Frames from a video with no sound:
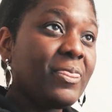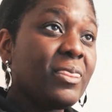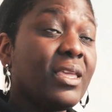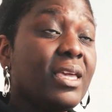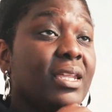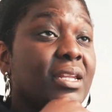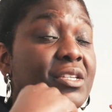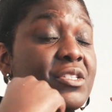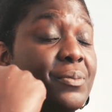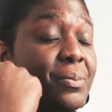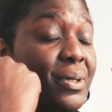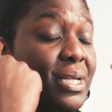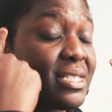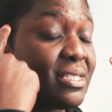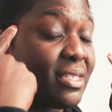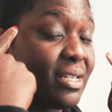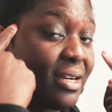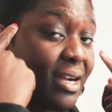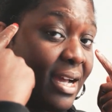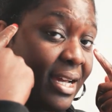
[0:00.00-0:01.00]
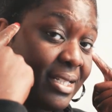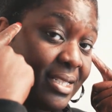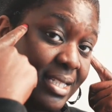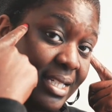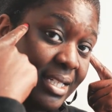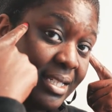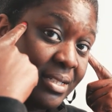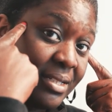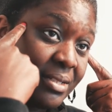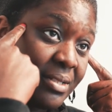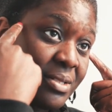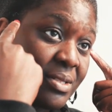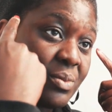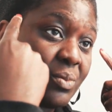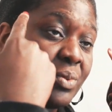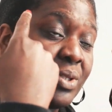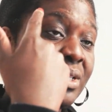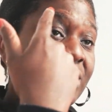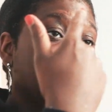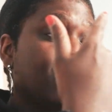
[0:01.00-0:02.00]
can express their ideas
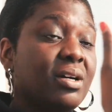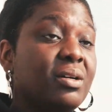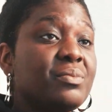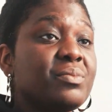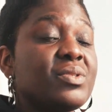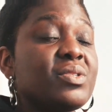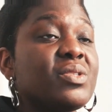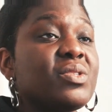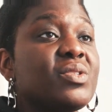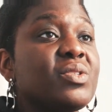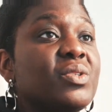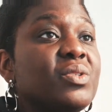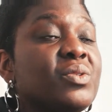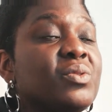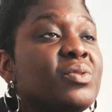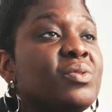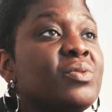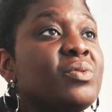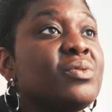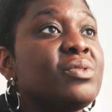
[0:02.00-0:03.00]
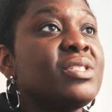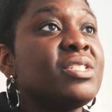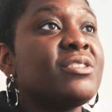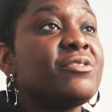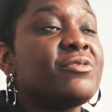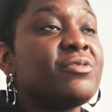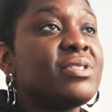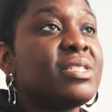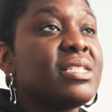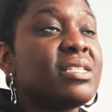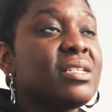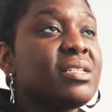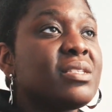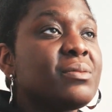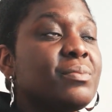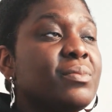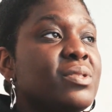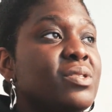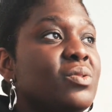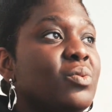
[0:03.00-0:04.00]
when it comes to differences
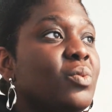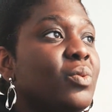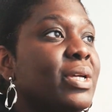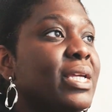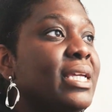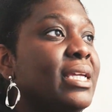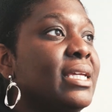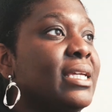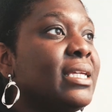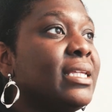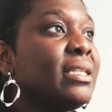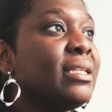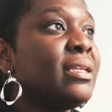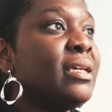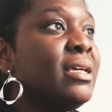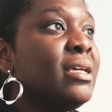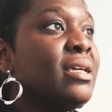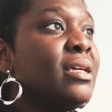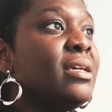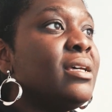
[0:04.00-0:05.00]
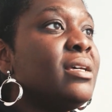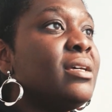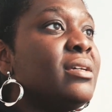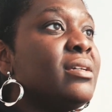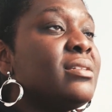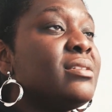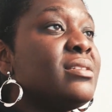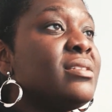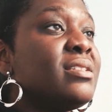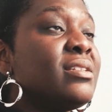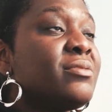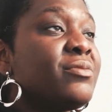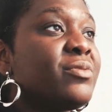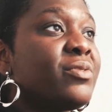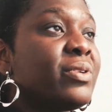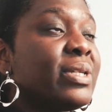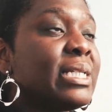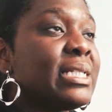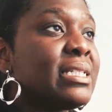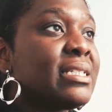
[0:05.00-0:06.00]
between
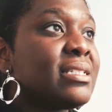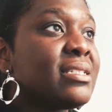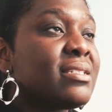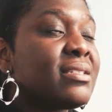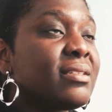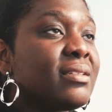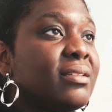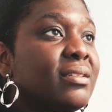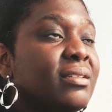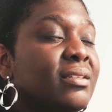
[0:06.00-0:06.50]
different